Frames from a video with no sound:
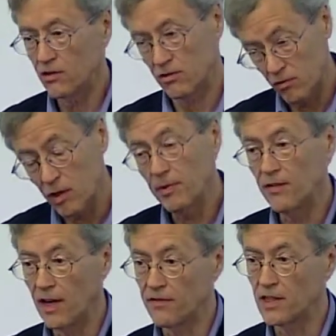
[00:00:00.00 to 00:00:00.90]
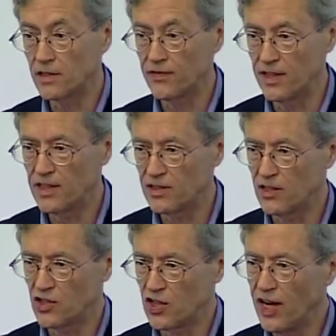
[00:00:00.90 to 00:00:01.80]
there's a little bit of evidence for this,
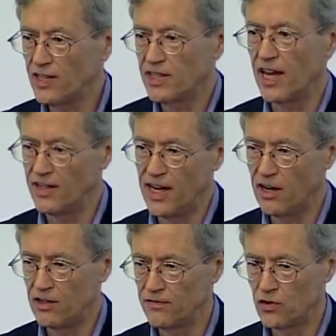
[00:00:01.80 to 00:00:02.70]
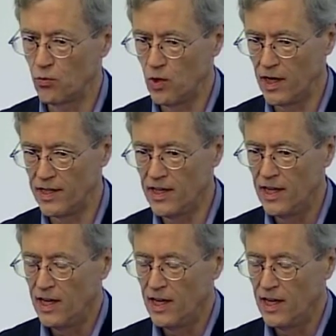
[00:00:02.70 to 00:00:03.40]
does change that narrative to one